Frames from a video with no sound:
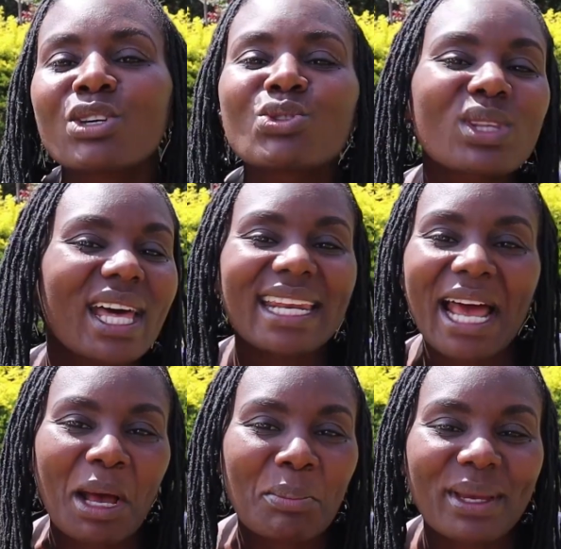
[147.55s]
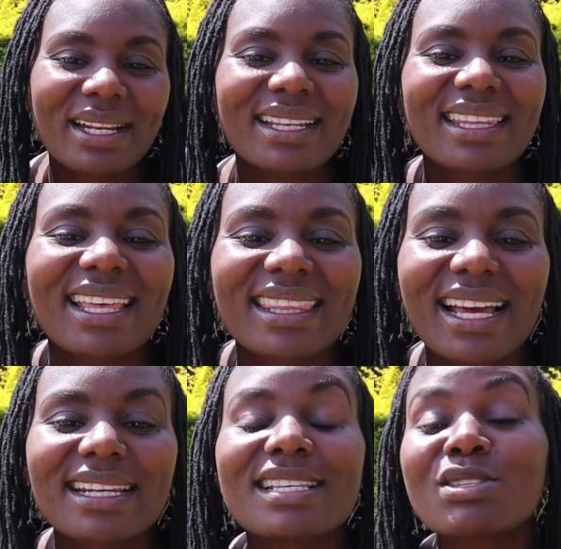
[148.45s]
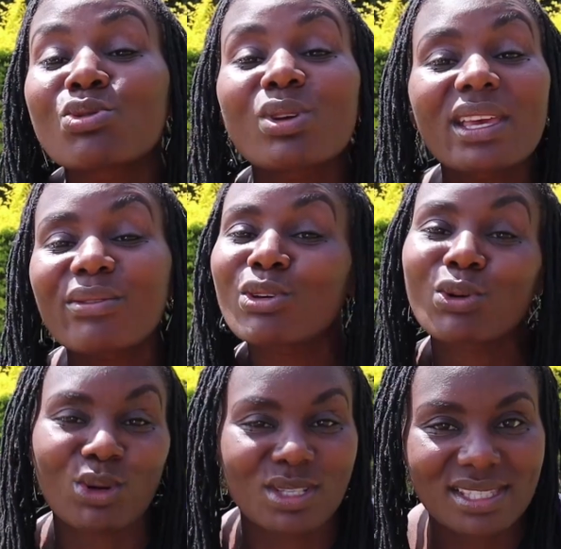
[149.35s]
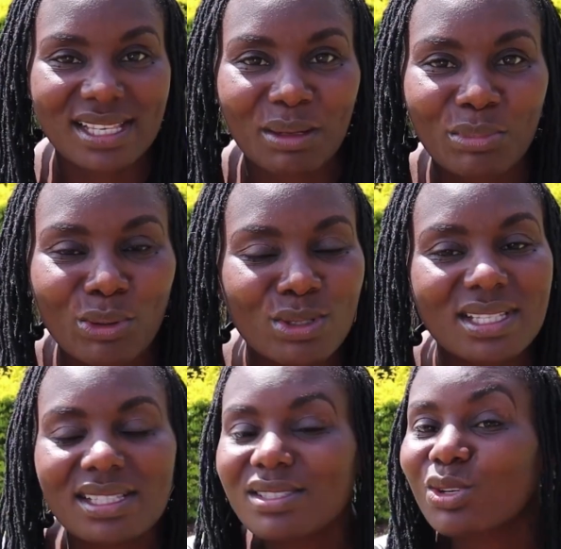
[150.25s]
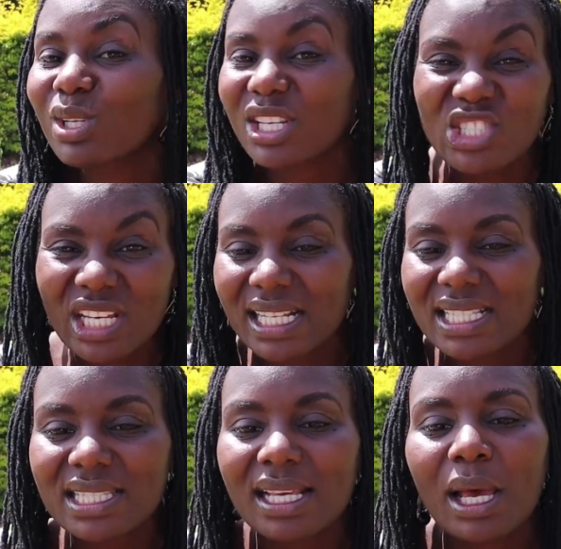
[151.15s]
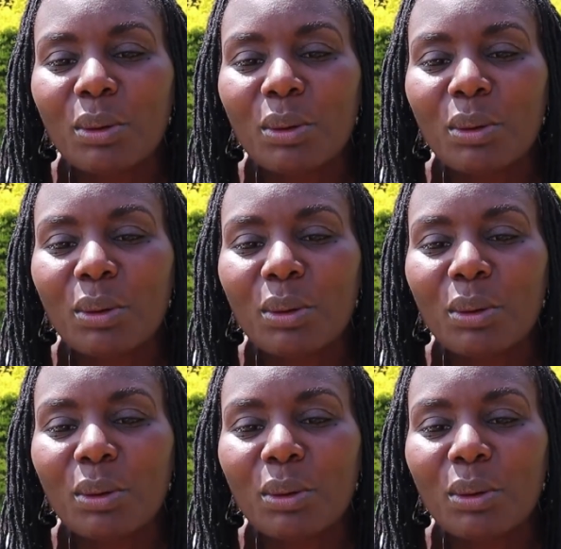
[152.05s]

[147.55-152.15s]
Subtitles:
Should that happen, then that needs to give you concern because it's not a child's